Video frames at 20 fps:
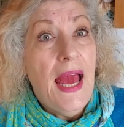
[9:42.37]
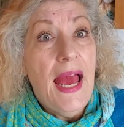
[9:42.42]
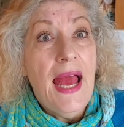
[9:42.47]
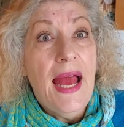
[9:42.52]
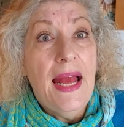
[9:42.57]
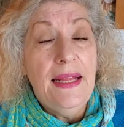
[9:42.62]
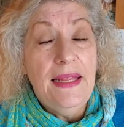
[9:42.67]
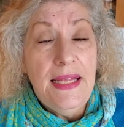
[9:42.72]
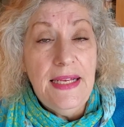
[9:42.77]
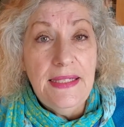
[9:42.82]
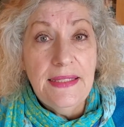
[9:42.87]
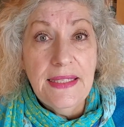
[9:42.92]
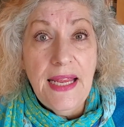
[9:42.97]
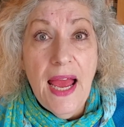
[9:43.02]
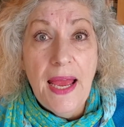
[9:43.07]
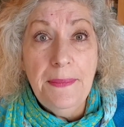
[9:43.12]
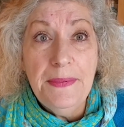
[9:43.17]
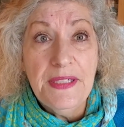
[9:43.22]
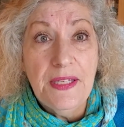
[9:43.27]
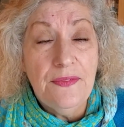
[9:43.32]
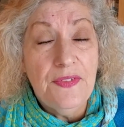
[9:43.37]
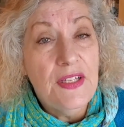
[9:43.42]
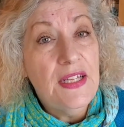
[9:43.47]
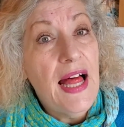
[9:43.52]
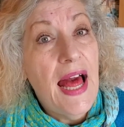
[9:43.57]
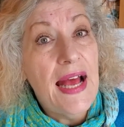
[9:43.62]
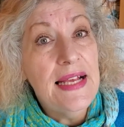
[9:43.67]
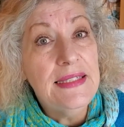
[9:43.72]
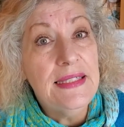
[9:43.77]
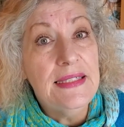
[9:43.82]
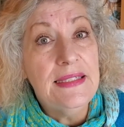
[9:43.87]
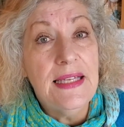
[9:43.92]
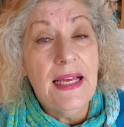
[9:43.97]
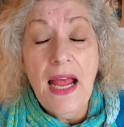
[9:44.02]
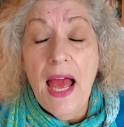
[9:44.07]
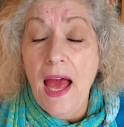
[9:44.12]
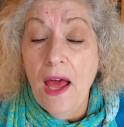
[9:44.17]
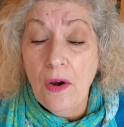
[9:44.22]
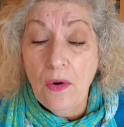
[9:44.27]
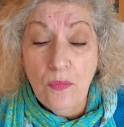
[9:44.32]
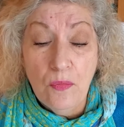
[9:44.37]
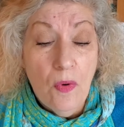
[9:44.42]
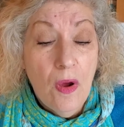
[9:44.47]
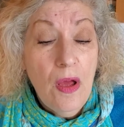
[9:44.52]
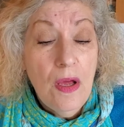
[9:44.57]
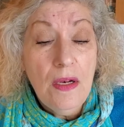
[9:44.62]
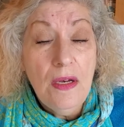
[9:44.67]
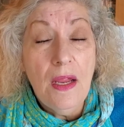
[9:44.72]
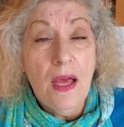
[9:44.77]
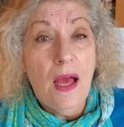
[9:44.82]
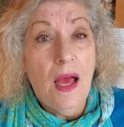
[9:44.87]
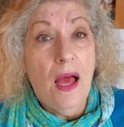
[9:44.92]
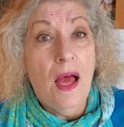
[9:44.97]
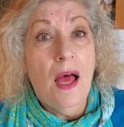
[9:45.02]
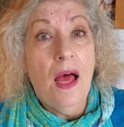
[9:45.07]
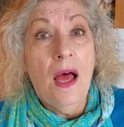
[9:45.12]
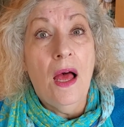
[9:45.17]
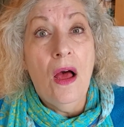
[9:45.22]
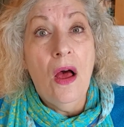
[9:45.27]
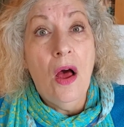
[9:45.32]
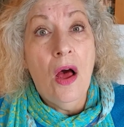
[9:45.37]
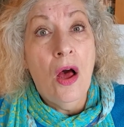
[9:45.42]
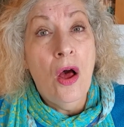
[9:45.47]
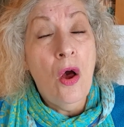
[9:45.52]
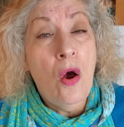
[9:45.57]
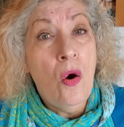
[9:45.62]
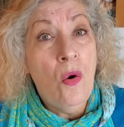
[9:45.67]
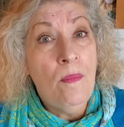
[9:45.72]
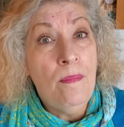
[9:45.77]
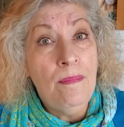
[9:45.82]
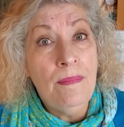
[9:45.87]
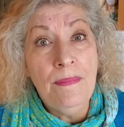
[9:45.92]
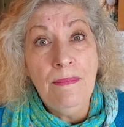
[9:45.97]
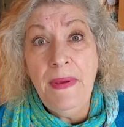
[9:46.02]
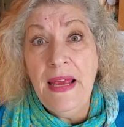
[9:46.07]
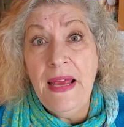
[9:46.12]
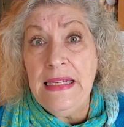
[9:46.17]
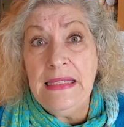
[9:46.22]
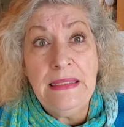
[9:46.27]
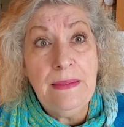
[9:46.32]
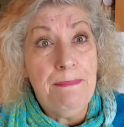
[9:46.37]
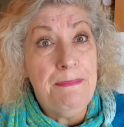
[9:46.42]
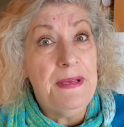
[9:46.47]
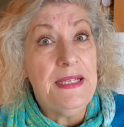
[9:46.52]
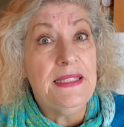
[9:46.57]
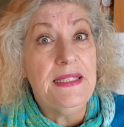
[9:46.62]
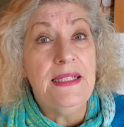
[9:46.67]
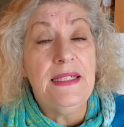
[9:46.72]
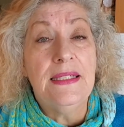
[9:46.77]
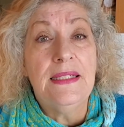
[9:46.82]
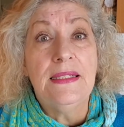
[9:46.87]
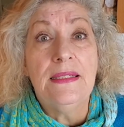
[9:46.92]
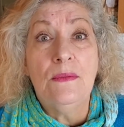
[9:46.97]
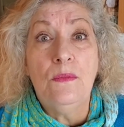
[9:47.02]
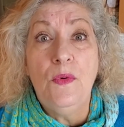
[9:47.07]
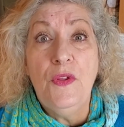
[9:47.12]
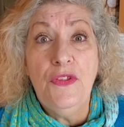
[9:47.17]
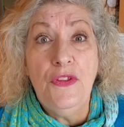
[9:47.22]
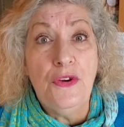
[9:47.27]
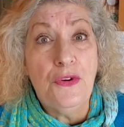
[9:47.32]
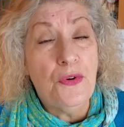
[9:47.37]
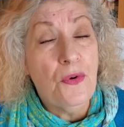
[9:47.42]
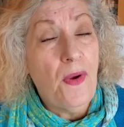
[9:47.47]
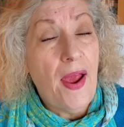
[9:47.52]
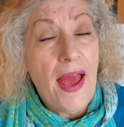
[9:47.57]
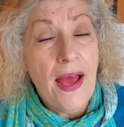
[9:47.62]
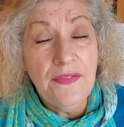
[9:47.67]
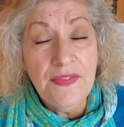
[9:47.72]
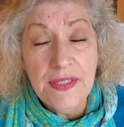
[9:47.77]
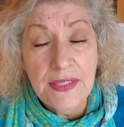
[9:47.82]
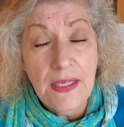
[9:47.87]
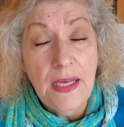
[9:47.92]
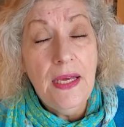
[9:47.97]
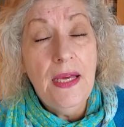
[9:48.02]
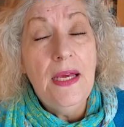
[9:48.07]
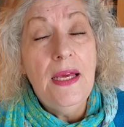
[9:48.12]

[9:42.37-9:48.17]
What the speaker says: at these types of classes on how to run a home-based business with your crafts,